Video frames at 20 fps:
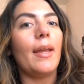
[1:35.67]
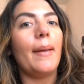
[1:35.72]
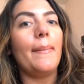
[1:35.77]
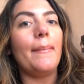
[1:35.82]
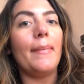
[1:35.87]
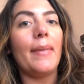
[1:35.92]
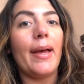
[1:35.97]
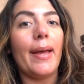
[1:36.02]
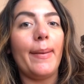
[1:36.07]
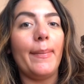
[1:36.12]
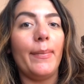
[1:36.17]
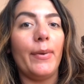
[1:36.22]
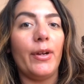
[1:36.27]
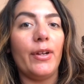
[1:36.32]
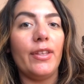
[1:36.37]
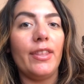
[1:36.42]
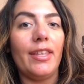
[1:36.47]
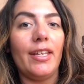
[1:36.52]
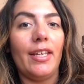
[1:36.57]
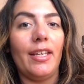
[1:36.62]
My
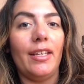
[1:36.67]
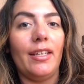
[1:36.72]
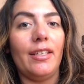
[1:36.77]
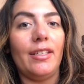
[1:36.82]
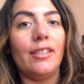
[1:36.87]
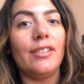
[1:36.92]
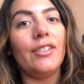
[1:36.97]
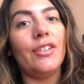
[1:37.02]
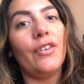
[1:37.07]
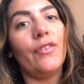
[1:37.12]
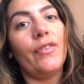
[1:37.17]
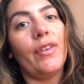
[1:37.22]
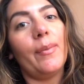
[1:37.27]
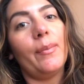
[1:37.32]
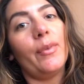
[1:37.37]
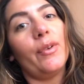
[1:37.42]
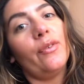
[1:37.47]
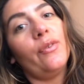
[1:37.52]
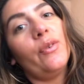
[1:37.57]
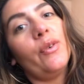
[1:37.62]
birthday is
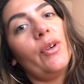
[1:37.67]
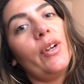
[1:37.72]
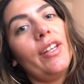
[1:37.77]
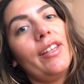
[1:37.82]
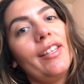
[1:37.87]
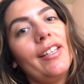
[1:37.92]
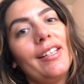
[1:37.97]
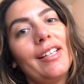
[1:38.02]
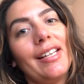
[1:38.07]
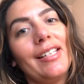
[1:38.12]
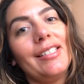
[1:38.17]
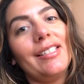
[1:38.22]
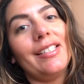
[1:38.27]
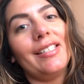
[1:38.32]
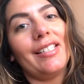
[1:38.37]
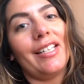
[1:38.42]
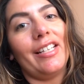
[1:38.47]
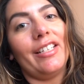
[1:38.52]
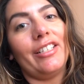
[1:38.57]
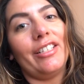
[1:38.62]
November 4th,
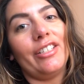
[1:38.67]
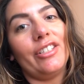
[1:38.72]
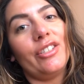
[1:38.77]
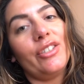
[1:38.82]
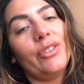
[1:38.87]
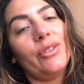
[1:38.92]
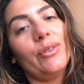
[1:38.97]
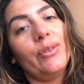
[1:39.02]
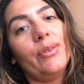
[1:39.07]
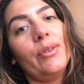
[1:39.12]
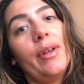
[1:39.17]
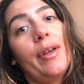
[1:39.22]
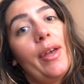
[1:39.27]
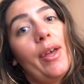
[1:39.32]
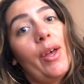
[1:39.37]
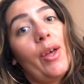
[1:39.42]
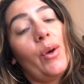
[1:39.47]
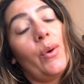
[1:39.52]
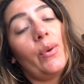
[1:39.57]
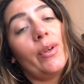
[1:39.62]
1992,
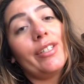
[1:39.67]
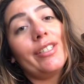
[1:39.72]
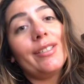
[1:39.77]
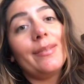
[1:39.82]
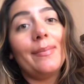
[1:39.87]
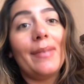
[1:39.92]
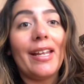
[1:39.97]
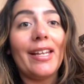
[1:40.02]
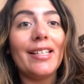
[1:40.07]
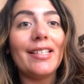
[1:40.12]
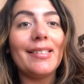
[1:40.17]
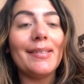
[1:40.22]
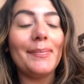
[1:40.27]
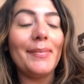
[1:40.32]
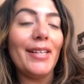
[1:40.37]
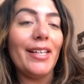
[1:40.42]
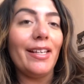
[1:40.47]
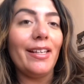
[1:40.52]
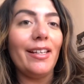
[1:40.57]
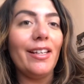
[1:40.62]
which makes
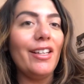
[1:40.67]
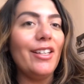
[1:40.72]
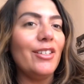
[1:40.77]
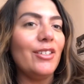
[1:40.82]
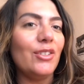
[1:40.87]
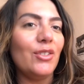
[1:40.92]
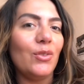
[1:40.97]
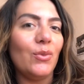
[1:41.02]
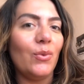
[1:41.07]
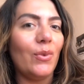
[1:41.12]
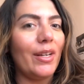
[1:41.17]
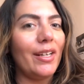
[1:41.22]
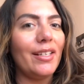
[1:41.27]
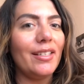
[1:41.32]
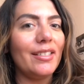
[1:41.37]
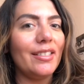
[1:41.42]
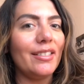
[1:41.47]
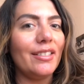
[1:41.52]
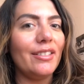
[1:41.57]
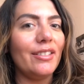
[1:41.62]
me
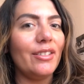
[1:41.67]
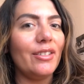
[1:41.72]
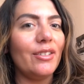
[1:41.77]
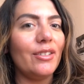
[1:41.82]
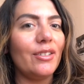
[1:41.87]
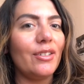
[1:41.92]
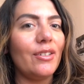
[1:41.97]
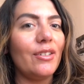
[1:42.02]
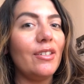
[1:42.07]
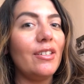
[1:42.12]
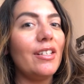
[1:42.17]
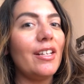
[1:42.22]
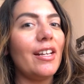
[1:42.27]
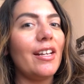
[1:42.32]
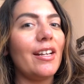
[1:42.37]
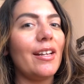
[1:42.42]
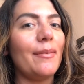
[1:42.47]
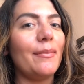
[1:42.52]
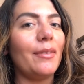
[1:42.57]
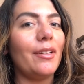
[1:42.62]
26 years old,
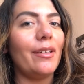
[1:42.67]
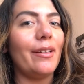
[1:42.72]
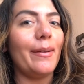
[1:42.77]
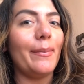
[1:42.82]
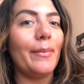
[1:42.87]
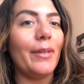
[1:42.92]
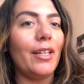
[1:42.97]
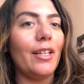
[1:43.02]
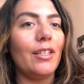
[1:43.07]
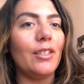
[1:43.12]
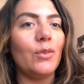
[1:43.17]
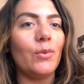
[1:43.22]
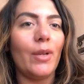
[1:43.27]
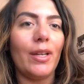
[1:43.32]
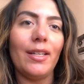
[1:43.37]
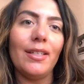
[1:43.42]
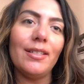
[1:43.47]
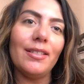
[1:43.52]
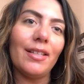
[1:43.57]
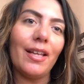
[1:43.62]
and I'm gonna be
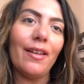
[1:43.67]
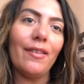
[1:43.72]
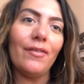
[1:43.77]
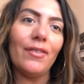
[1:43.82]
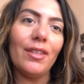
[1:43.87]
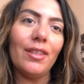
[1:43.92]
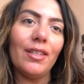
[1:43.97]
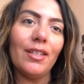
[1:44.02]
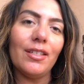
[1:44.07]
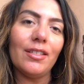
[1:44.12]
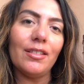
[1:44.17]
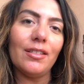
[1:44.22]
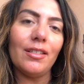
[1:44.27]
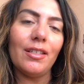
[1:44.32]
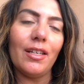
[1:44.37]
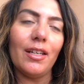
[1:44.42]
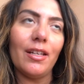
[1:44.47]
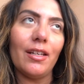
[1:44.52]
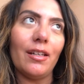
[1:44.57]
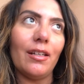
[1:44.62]
27 this
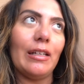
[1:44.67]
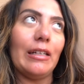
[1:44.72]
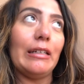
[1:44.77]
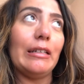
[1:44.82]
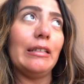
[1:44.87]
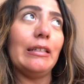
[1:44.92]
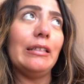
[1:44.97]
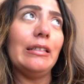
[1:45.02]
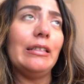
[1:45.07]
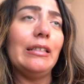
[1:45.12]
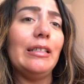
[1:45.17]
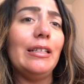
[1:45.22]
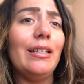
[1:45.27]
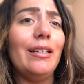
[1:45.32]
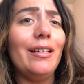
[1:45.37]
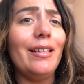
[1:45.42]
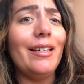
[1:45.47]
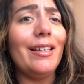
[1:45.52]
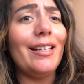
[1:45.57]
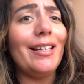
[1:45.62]
year.
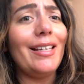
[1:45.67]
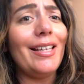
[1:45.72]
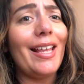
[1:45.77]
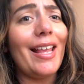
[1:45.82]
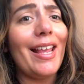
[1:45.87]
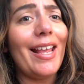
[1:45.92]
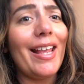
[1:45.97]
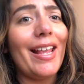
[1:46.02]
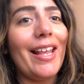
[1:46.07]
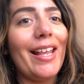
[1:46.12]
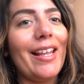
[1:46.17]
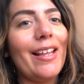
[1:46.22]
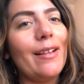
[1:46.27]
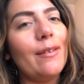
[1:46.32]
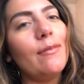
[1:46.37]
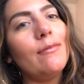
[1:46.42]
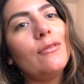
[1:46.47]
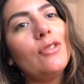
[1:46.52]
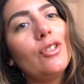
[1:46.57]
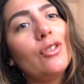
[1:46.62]
Yay,
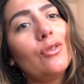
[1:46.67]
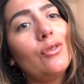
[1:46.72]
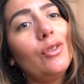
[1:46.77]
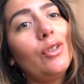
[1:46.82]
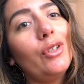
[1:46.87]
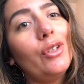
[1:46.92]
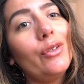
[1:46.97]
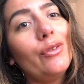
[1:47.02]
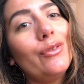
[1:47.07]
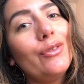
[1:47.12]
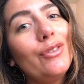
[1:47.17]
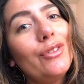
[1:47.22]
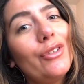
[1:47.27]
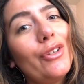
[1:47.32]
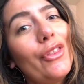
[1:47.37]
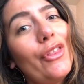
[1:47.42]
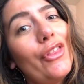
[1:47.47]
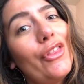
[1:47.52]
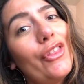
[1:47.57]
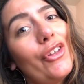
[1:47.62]
I'm so close
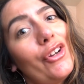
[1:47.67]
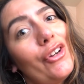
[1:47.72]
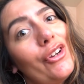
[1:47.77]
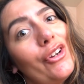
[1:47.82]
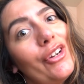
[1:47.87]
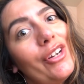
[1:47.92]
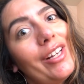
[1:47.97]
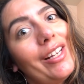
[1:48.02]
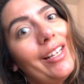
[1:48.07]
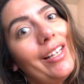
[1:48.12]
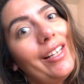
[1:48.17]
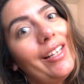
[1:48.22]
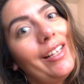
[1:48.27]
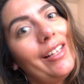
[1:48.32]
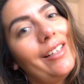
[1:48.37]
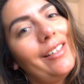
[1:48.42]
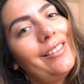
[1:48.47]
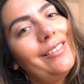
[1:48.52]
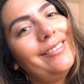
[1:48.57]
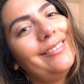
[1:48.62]
to
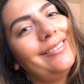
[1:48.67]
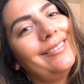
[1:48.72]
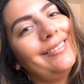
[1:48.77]
30.